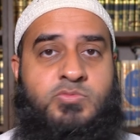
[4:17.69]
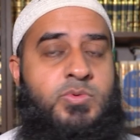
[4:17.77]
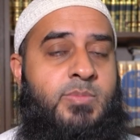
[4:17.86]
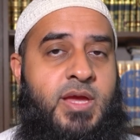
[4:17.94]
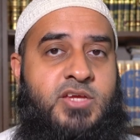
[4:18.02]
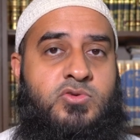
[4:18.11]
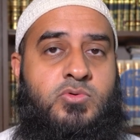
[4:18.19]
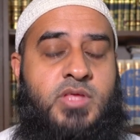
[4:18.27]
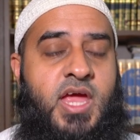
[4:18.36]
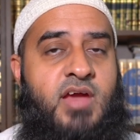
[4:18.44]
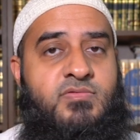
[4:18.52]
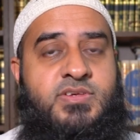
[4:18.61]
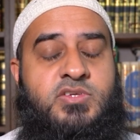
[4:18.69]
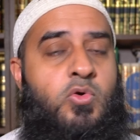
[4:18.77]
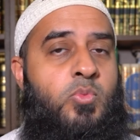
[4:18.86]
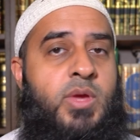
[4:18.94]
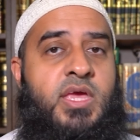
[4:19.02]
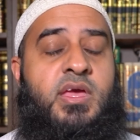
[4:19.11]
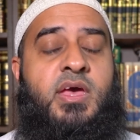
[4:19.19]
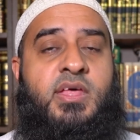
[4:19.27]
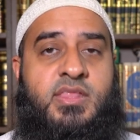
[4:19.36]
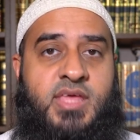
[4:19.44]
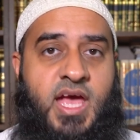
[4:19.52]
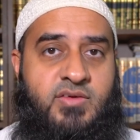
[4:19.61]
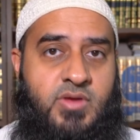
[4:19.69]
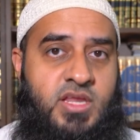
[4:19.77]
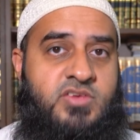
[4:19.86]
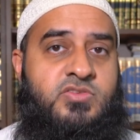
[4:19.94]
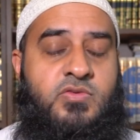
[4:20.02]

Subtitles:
We make sure that every single week they have a list